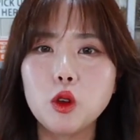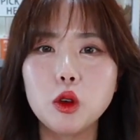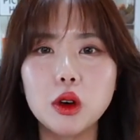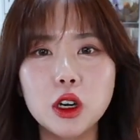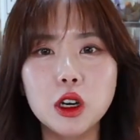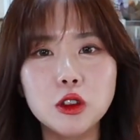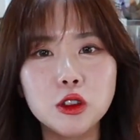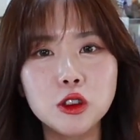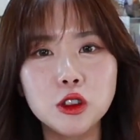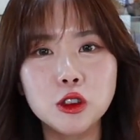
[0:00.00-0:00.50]

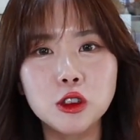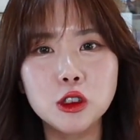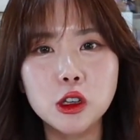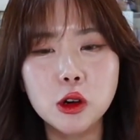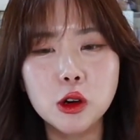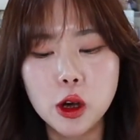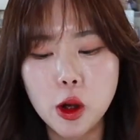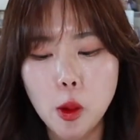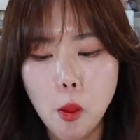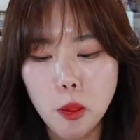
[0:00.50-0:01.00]
Wow, this is
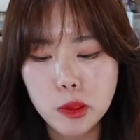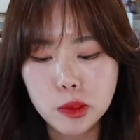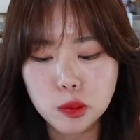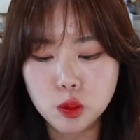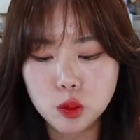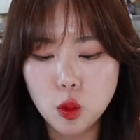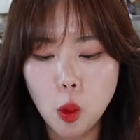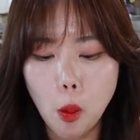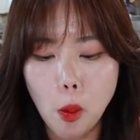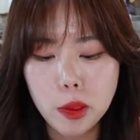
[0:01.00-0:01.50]
so good.
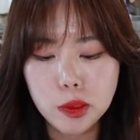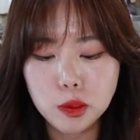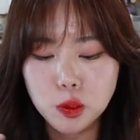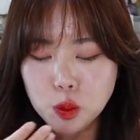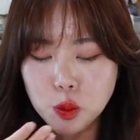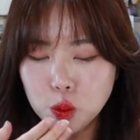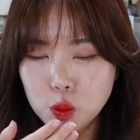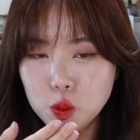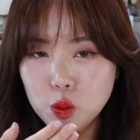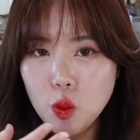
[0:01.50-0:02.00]

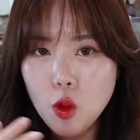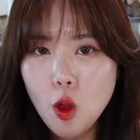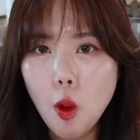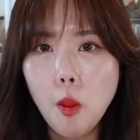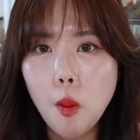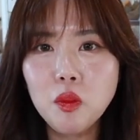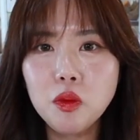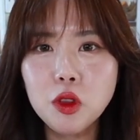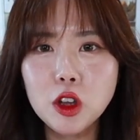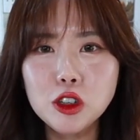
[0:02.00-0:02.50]

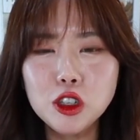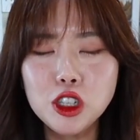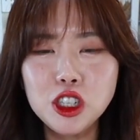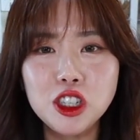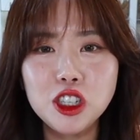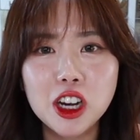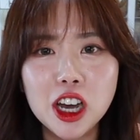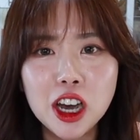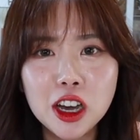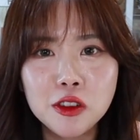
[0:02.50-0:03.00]
There's
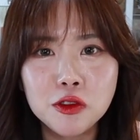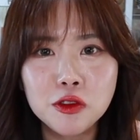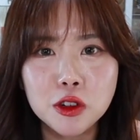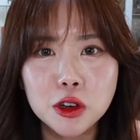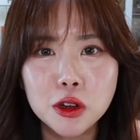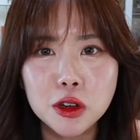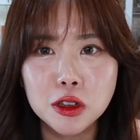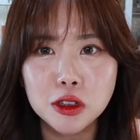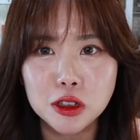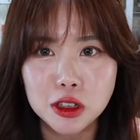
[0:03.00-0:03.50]

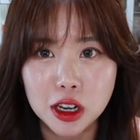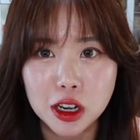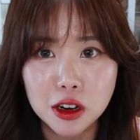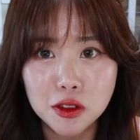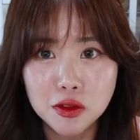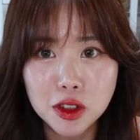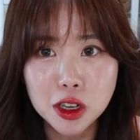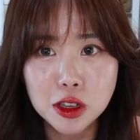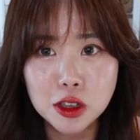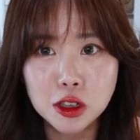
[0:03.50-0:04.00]
jackfruit inside
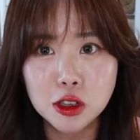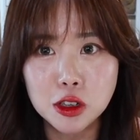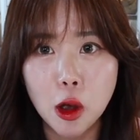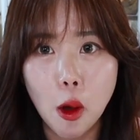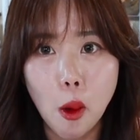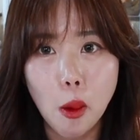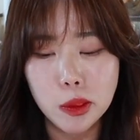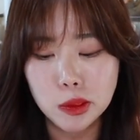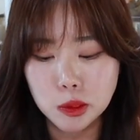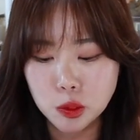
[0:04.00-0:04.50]
of this,
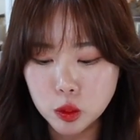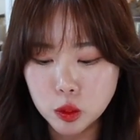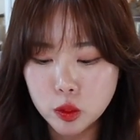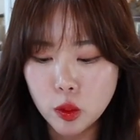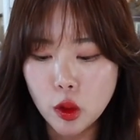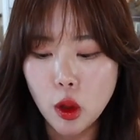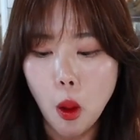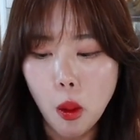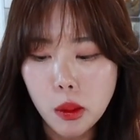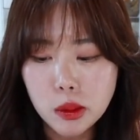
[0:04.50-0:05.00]
so
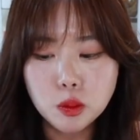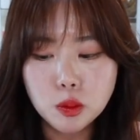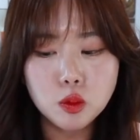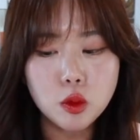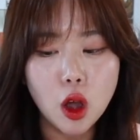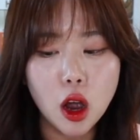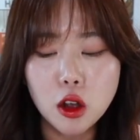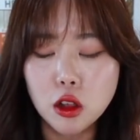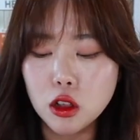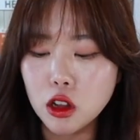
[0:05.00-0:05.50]

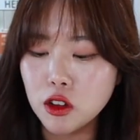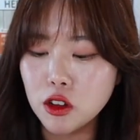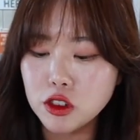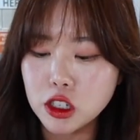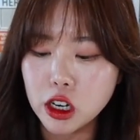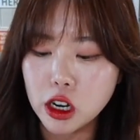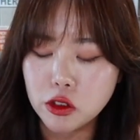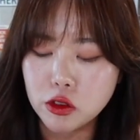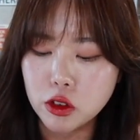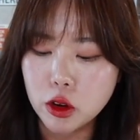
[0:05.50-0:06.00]
I love
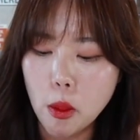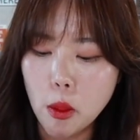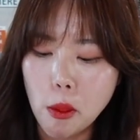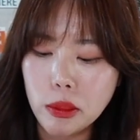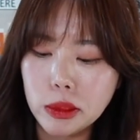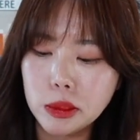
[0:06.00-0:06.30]
jackfruit.